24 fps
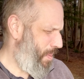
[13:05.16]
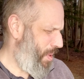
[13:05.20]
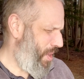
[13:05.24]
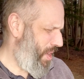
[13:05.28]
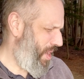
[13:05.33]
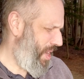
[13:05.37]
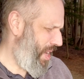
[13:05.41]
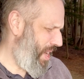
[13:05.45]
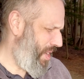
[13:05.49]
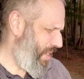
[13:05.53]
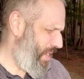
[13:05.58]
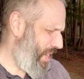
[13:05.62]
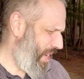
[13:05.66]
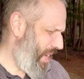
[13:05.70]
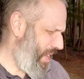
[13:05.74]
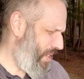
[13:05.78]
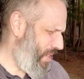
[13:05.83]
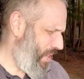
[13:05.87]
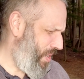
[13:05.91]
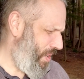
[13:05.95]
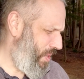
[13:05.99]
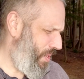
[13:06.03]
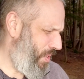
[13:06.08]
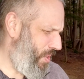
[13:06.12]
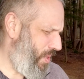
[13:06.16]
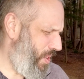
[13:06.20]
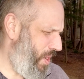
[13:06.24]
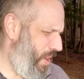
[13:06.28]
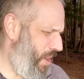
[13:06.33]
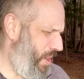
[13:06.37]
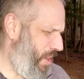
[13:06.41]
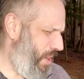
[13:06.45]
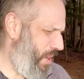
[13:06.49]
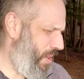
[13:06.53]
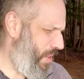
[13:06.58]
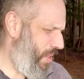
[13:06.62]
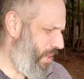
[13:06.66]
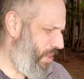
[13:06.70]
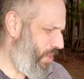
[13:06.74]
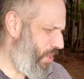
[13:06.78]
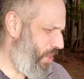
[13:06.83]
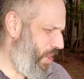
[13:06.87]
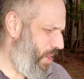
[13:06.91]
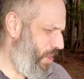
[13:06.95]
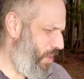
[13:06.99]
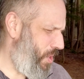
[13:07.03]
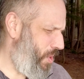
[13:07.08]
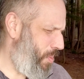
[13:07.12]
But as it gets a little darker, the
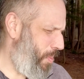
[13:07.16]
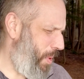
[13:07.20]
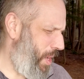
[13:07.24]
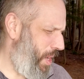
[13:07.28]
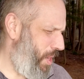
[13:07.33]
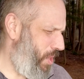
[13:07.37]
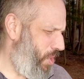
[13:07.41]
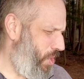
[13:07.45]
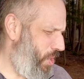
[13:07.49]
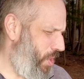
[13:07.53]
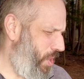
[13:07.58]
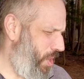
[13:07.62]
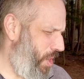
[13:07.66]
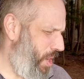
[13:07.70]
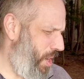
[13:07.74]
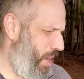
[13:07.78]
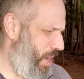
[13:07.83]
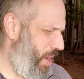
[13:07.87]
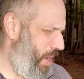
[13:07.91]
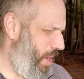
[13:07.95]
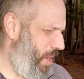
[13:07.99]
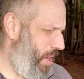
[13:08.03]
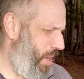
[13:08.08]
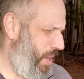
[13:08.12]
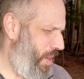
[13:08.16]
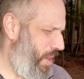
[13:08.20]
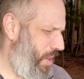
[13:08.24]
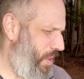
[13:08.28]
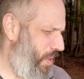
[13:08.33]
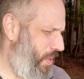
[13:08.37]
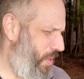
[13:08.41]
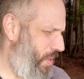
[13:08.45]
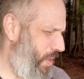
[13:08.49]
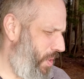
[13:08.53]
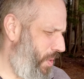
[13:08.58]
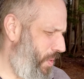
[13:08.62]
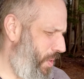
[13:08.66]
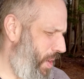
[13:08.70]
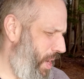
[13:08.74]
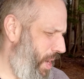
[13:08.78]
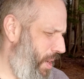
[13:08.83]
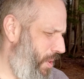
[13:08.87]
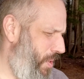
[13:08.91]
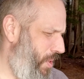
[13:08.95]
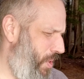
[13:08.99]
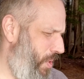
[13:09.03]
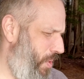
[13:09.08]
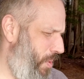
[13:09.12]
shutter speed should slow
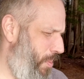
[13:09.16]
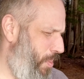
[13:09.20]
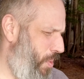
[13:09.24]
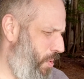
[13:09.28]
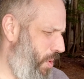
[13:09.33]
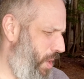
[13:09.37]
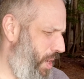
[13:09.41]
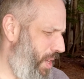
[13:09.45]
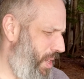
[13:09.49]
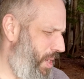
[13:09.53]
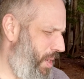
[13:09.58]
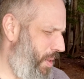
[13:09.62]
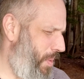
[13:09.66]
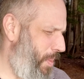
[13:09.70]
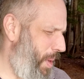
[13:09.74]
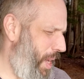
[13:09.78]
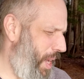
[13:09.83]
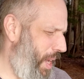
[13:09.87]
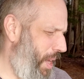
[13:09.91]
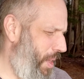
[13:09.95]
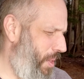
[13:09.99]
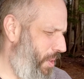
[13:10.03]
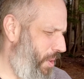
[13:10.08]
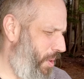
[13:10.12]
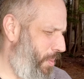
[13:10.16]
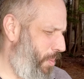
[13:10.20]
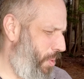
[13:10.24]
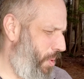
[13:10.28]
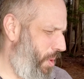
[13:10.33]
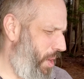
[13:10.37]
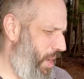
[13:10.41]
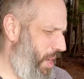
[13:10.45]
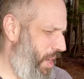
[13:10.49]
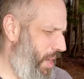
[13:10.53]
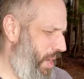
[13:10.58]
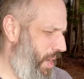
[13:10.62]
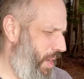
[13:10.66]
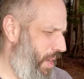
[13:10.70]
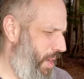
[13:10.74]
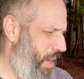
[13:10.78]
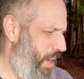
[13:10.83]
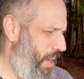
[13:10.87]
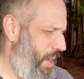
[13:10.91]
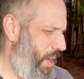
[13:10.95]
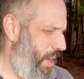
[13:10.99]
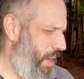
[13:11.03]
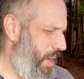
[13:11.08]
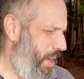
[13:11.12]
down to a point to make it look pretty
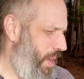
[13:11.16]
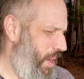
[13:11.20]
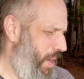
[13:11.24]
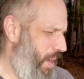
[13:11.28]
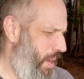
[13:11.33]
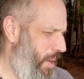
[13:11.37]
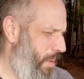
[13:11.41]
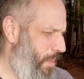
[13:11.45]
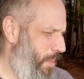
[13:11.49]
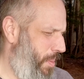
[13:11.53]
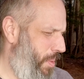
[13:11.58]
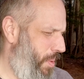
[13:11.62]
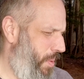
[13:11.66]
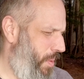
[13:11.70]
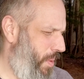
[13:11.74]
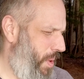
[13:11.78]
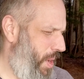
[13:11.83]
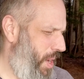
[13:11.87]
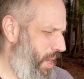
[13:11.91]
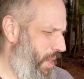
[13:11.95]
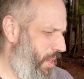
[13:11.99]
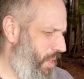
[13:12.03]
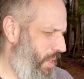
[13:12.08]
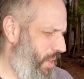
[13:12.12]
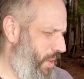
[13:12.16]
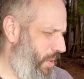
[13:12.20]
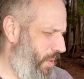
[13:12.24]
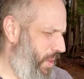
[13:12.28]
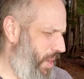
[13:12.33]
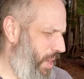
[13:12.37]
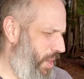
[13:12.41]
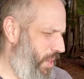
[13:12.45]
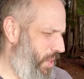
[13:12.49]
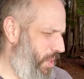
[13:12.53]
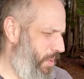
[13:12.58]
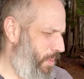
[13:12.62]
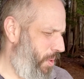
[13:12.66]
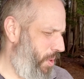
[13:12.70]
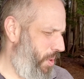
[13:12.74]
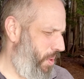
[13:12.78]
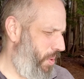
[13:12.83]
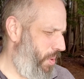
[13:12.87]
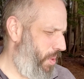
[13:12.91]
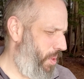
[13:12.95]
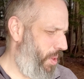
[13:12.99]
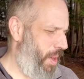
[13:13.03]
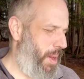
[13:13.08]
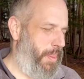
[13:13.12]
silky
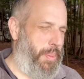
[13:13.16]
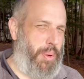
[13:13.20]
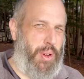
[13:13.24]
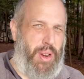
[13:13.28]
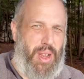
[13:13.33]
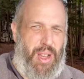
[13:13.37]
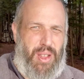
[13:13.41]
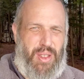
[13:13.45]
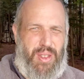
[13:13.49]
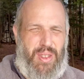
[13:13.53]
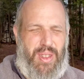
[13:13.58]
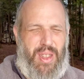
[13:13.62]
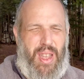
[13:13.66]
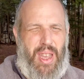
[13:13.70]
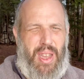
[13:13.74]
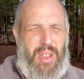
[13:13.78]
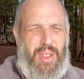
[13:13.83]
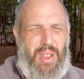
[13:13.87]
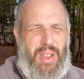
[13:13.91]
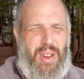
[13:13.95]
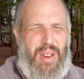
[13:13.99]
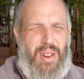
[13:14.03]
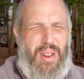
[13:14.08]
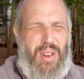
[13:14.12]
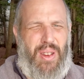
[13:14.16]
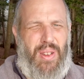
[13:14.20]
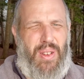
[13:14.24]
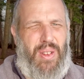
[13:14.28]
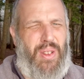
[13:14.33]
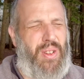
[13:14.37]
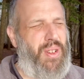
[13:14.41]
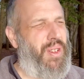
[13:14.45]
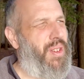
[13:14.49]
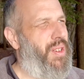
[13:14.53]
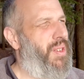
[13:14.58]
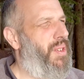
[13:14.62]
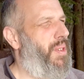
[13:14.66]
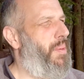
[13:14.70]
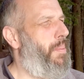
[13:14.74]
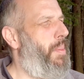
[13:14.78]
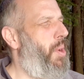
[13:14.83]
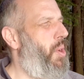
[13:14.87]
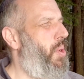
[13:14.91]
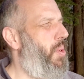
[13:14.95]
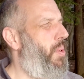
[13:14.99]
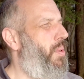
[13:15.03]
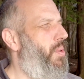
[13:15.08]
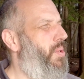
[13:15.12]
smooth. I put on silent
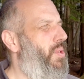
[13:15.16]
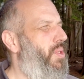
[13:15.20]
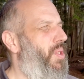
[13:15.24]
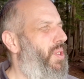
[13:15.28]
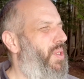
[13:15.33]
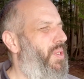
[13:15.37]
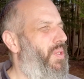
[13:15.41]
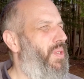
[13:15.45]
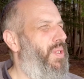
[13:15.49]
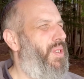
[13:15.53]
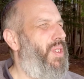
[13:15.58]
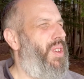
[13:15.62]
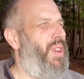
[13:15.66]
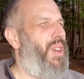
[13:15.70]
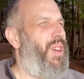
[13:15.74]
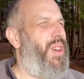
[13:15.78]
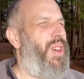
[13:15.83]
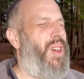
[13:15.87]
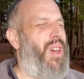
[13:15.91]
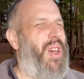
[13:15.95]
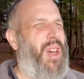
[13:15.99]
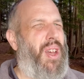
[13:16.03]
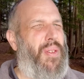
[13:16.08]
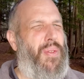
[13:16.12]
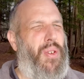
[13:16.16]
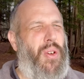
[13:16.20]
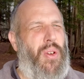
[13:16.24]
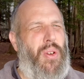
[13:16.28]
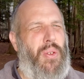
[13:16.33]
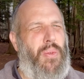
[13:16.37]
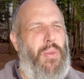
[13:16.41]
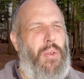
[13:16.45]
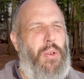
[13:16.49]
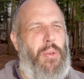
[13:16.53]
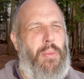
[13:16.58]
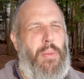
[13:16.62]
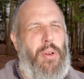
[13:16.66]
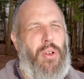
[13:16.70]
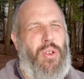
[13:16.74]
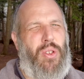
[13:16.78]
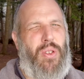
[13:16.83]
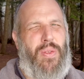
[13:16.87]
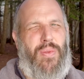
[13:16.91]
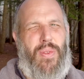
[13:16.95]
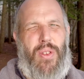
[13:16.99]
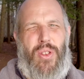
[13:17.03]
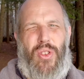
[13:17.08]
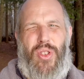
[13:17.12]
mode, so I've heard
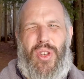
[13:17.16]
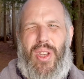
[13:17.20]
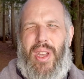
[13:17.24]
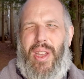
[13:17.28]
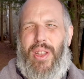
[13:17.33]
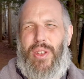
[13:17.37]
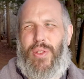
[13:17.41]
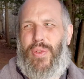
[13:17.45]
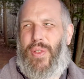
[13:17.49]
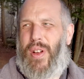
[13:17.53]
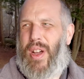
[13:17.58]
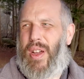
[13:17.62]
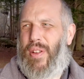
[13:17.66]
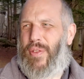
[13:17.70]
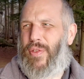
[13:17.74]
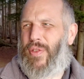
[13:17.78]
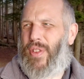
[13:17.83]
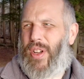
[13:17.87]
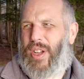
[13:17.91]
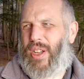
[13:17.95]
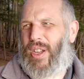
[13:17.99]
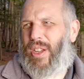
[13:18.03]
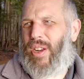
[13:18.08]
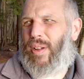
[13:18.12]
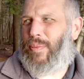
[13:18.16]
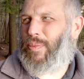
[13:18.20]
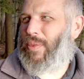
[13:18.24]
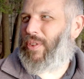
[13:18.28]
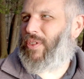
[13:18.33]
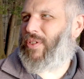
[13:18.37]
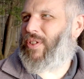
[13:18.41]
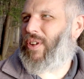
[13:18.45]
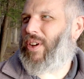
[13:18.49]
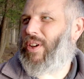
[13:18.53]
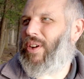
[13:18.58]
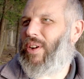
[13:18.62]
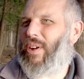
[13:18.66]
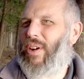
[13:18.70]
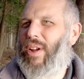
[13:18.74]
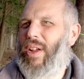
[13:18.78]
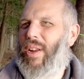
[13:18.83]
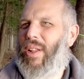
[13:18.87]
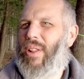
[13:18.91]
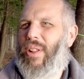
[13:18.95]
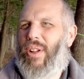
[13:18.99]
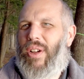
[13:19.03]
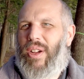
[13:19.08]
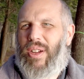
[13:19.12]
rumors of the GH5 fucking up the shutter
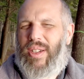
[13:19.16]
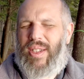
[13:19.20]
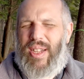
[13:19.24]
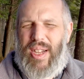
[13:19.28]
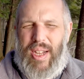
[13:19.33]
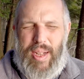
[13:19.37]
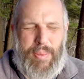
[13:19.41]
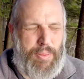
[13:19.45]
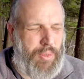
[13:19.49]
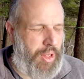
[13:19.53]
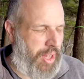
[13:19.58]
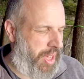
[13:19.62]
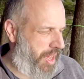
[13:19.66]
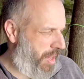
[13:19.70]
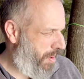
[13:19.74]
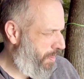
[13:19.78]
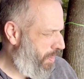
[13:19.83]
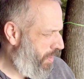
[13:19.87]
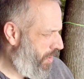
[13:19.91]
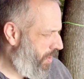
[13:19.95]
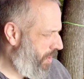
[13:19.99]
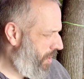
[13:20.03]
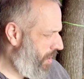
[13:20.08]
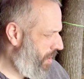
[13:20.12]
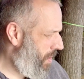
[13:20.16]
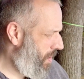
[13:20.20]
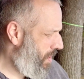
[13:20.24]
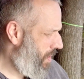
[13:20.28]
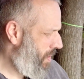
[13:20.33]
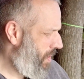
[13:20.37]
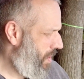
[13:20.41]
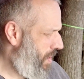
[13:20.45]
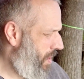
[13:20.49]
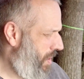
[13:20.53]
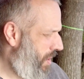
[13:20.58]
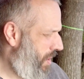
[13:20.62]
on a long time lapse, so